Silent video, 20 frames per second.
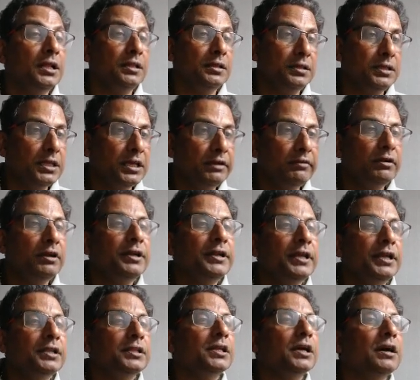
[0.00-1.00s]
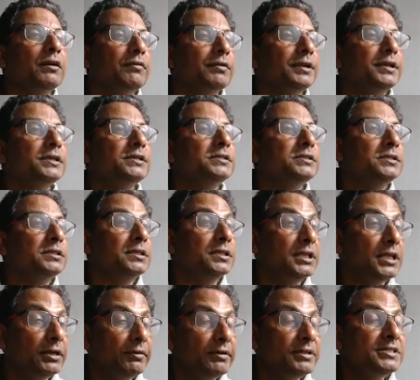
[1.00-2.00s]
They will take the average.
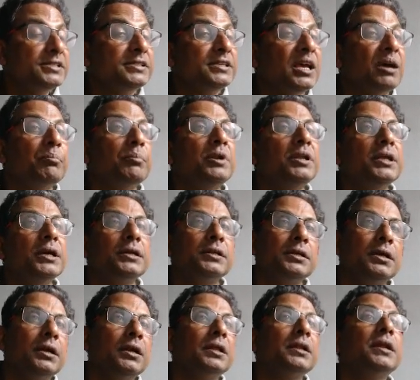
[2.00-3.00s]
They will sample that color